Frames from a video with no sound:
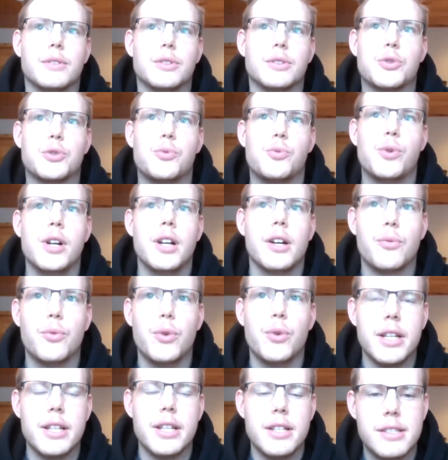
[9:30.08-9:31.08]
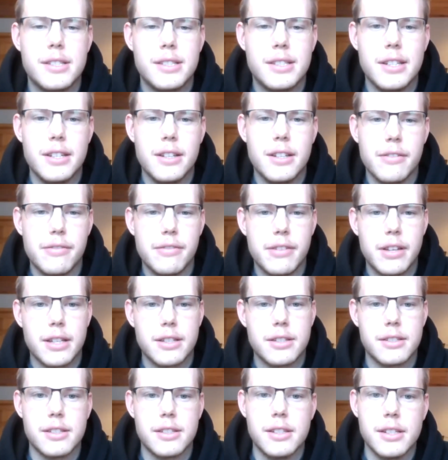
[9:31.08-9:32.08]
So what is
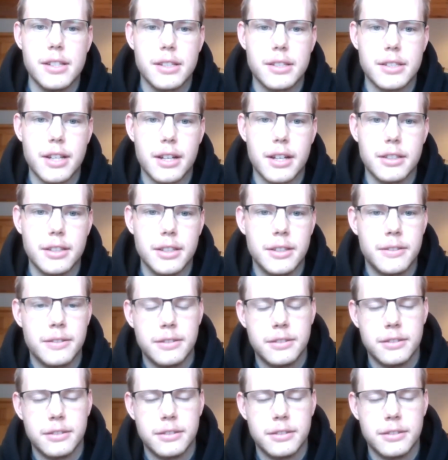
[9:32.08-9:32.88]
CFSC exactly?